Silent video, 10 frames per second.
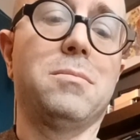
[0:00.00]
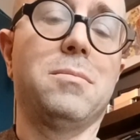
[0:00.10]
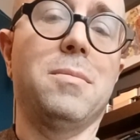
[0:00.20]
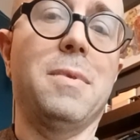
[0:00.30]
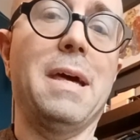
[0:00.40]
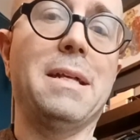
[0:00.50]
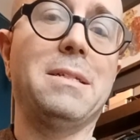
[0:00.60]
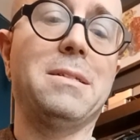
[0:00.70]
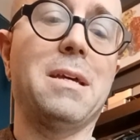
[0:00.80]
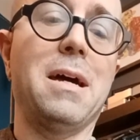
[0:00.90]

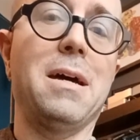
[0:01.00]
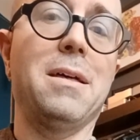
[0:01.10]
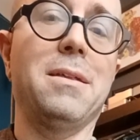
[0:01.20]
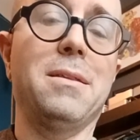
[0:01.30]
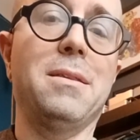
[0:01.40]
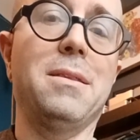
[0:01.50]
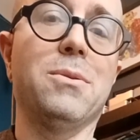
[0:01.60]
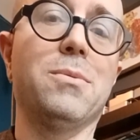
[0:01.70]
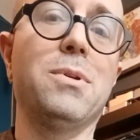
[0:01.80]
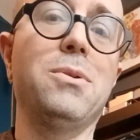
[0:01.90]
That's the
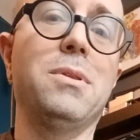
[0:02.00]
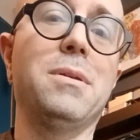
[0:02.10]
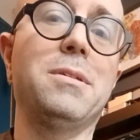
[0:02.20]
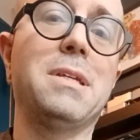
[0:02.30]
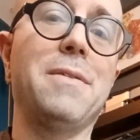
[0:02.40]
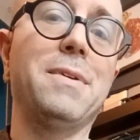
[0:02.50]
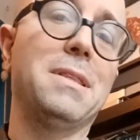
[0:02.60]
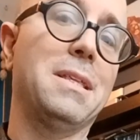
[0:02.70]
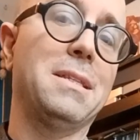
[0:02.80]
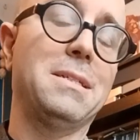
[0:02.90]
root, the 7th,
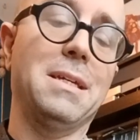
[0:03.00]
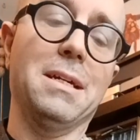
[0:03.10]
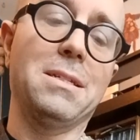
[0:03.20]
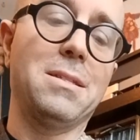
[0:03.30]
and the 6th.